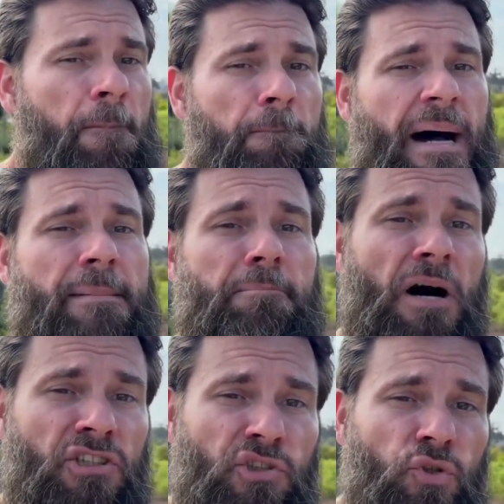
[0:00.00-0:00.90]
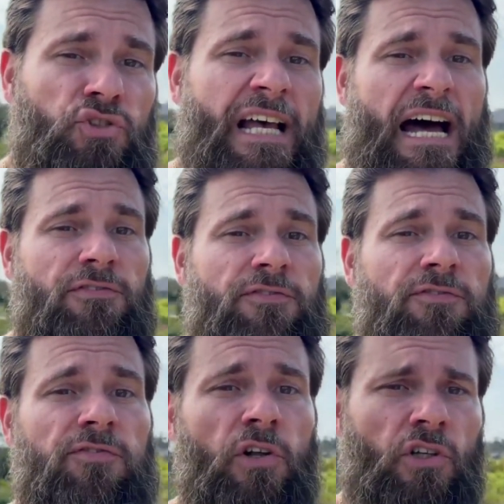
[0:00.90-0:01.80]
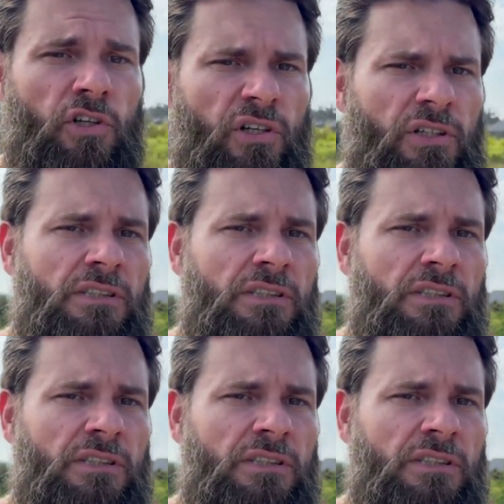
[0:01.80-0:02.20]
My muscles got fuller.